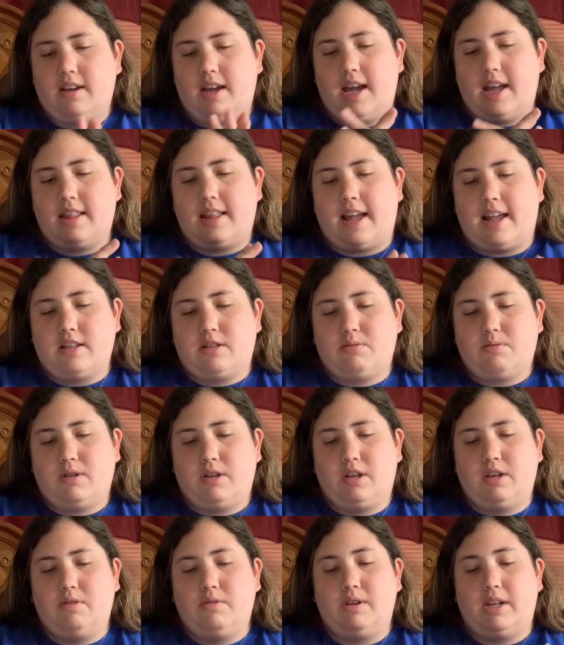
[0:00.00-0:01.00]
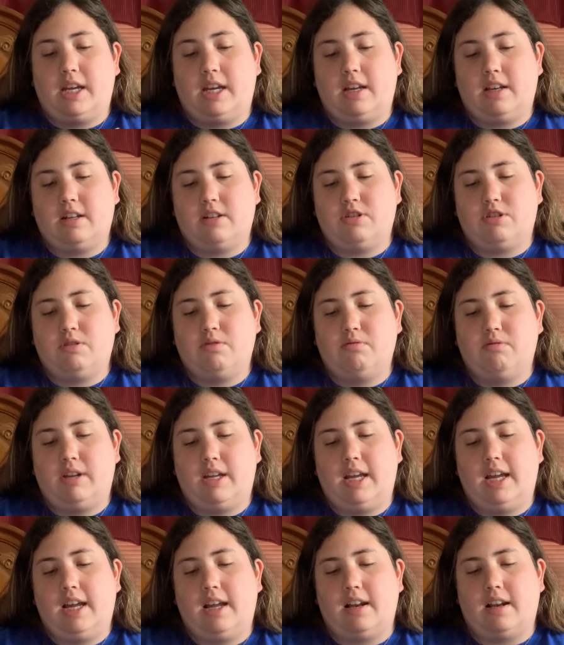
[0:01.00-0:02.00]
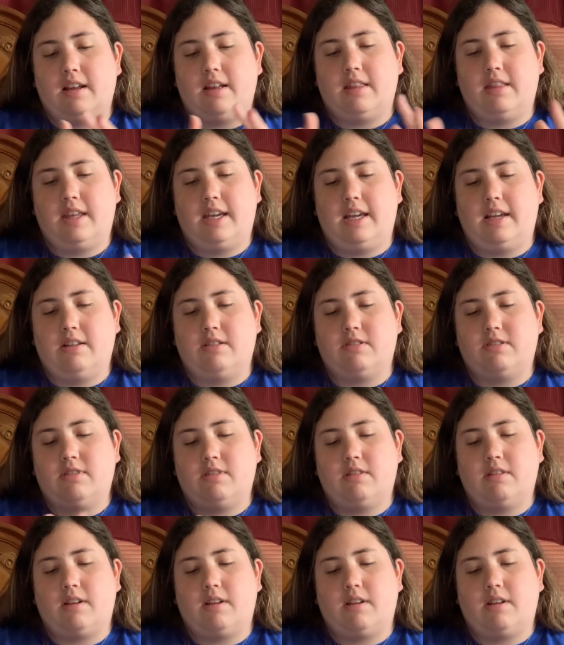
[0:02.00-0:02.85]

And that's what you need these